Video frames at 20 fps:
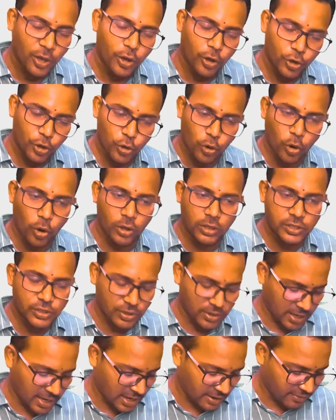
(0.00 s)
You also
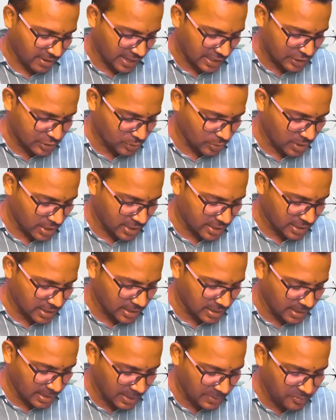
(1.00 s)
have isolated
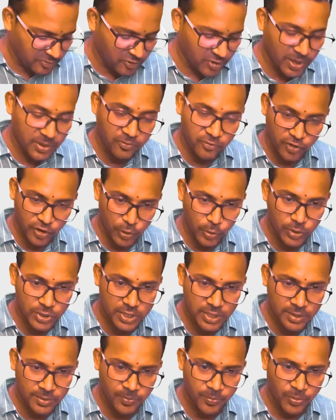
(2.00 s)
lymph
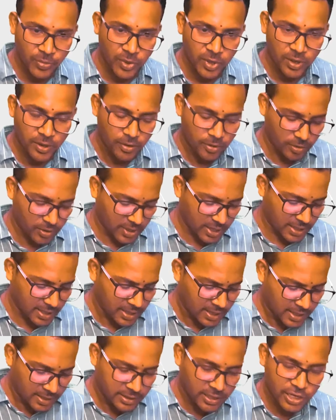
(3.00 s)
infusion. Okay,
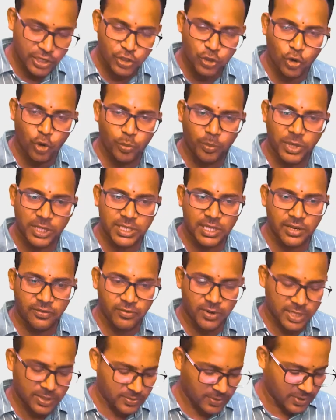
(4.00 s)
there is no much
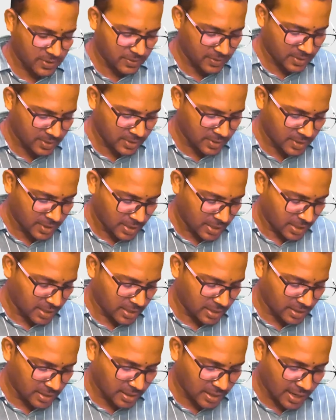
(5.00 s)
difference between
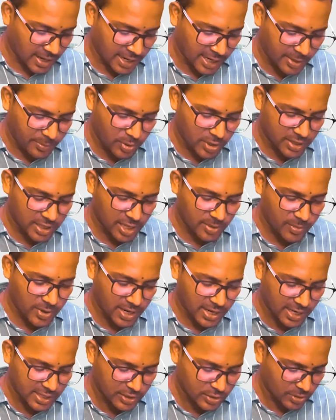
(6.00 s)
hyperthermic
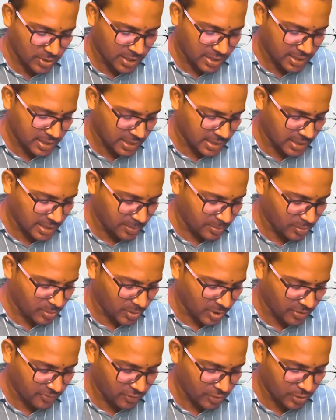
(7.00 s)
isolated limb
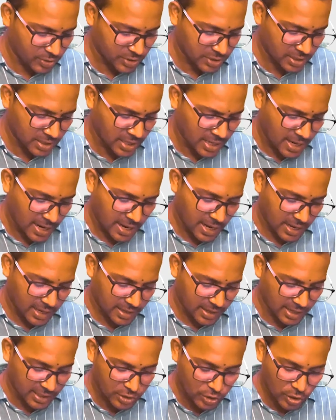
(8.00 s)
perfusion and
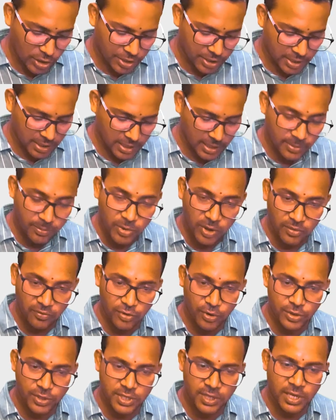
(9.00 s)
isolated limb
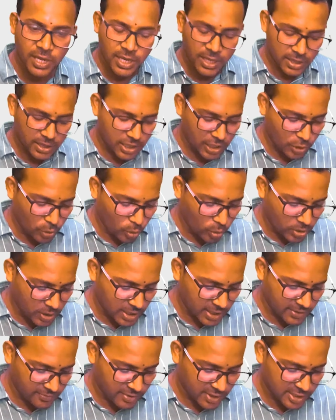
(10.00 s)
infusion. The only
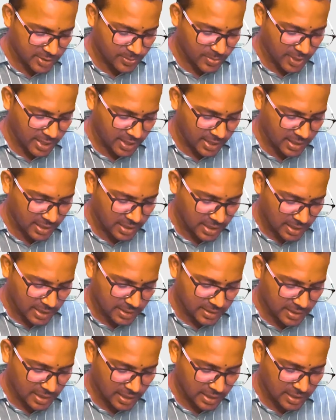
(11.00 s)
difference being
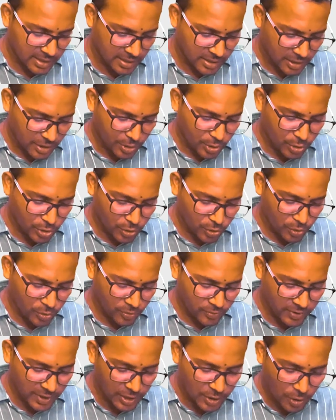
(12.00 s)
that you
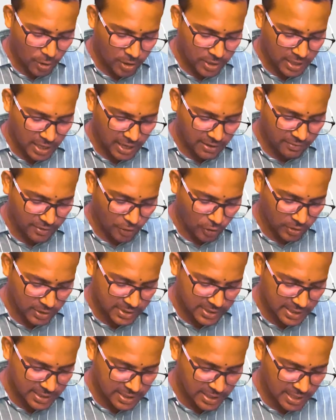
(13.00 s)
will not have
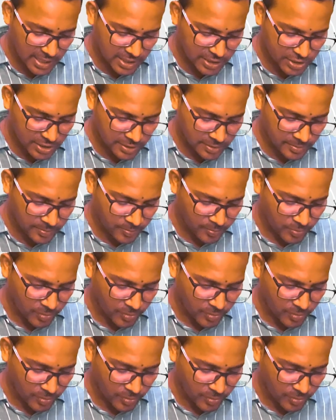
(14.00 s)
oxygenation